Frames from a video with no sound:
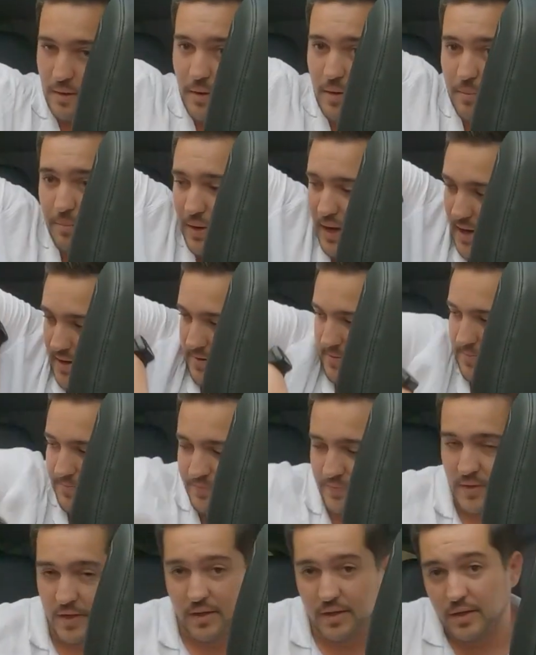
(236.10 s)
But
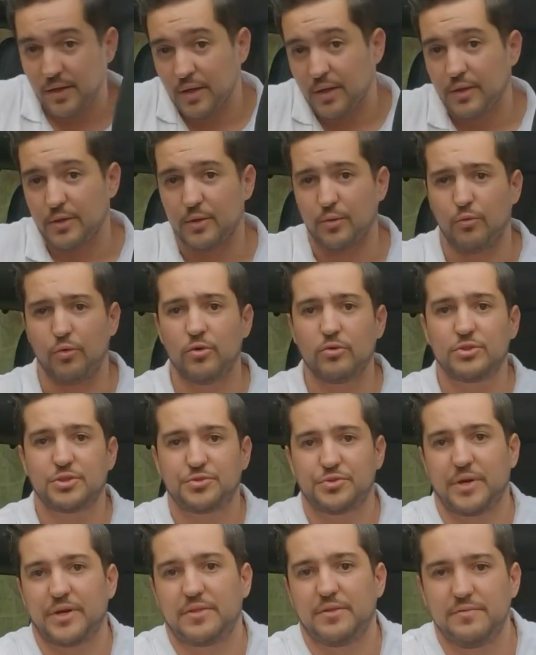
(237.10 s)
the real
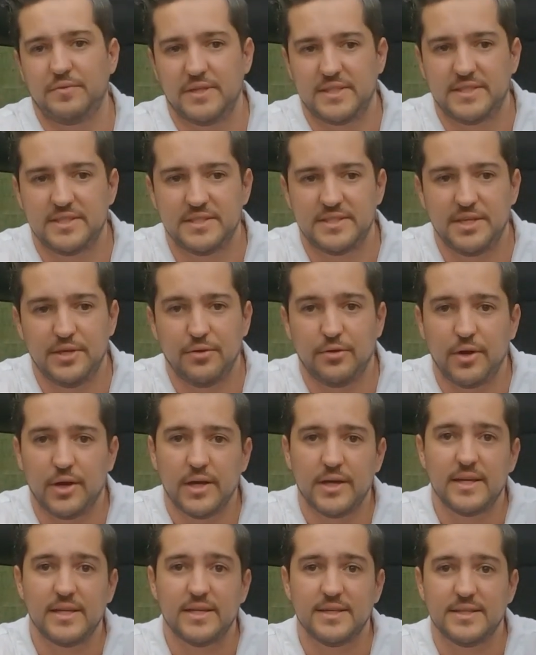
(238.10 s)
strength of this
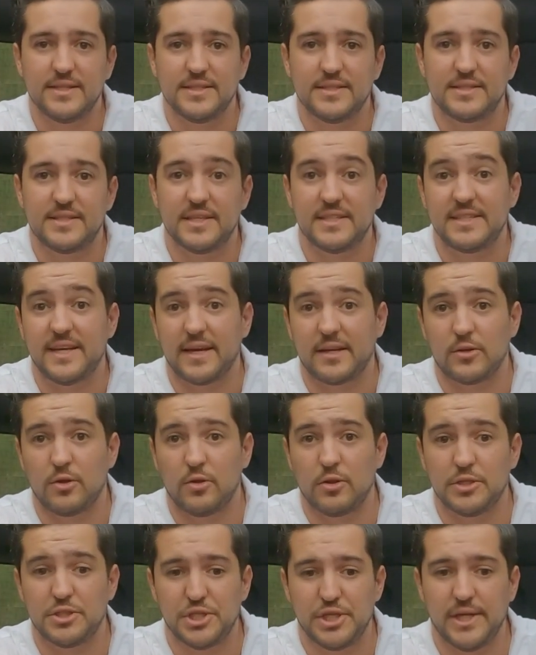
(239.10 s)
interior is the
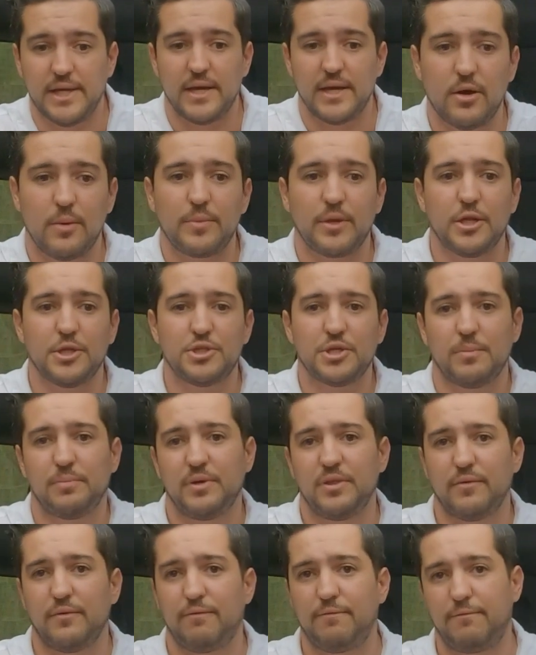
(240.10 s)
technology, going to jump
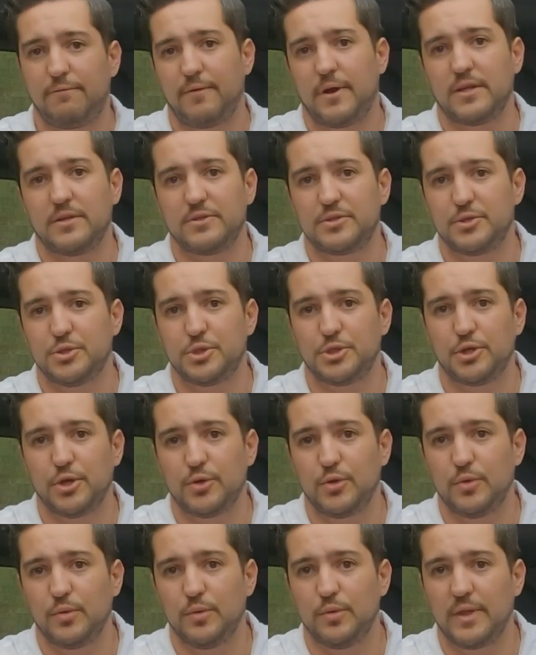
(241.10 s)
in the front to show
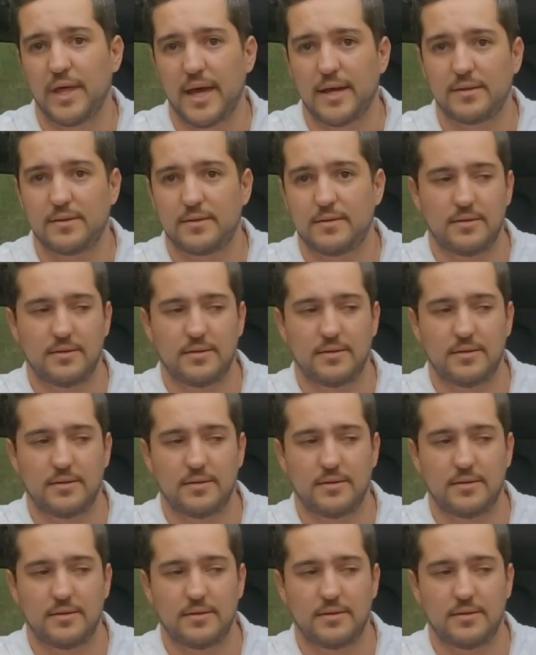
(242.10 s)
you that.